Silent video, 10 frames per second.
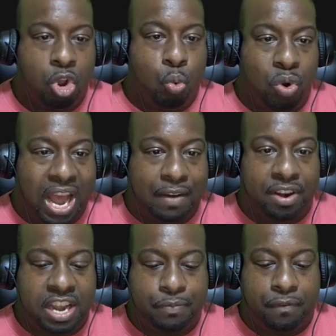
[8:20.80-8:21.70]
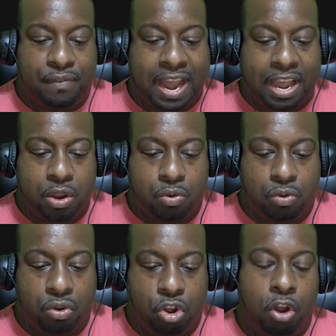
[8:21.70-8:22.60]
will have a different value
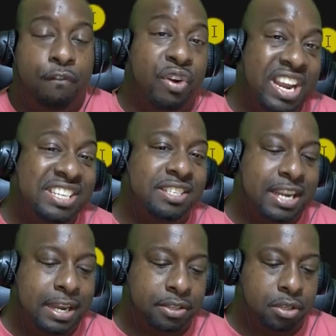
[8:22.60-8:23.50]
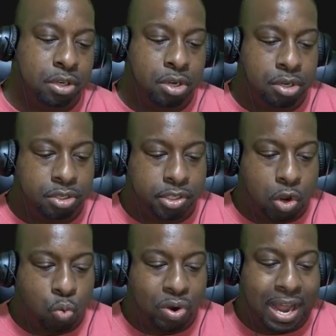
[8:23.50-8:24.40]
for each test.
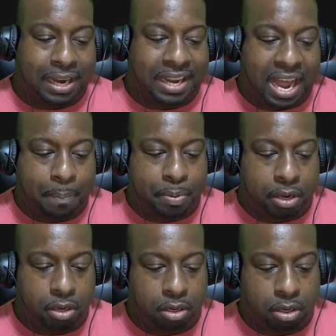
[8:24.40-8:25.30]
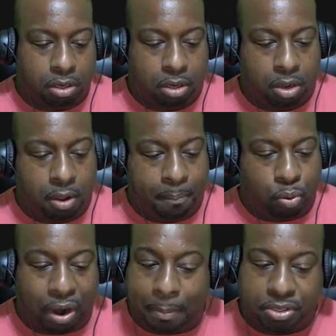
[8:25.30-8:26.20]
So when I copy
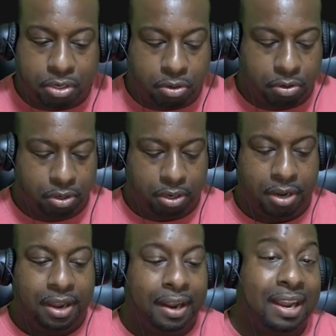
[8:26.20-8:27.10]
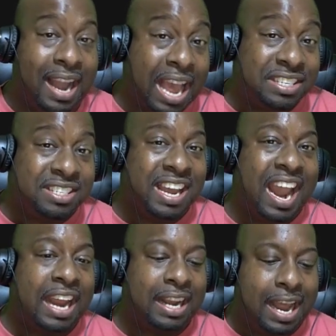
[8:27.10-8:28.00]
parameter, classes,
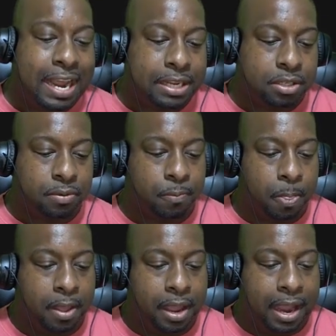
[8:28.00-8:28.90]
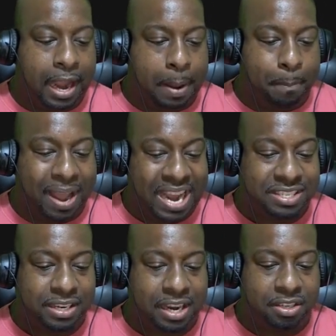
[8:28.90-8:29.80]
and class and
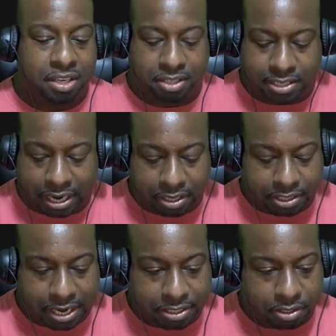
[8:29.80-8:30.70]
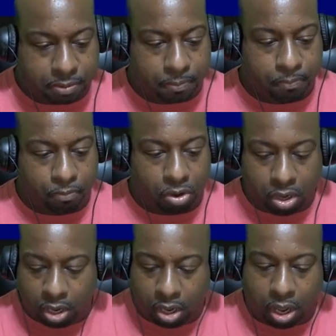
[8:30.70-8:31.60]
paste it into the second test,
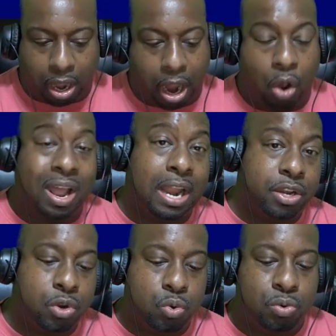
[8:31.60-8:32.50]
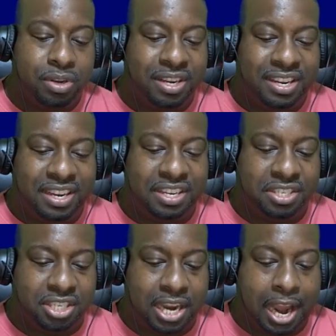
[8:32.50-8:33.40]
all I do is
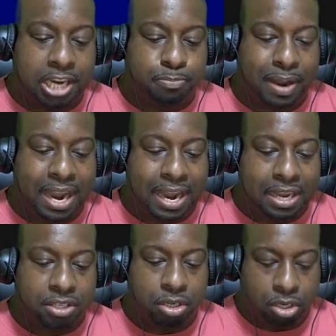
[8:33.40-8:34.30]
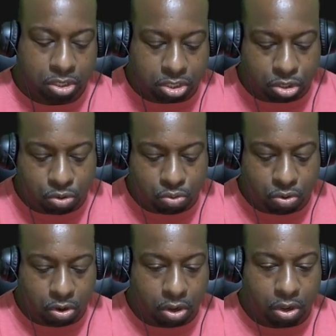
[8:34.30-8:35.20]
change pass to
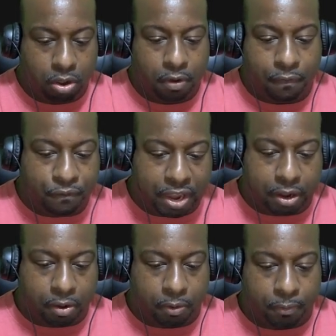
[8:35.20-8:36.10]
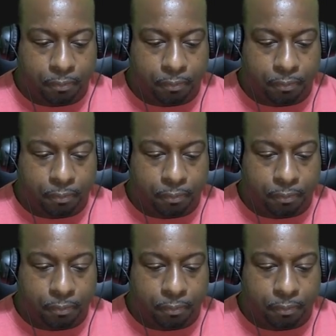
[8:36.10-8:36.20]
failed.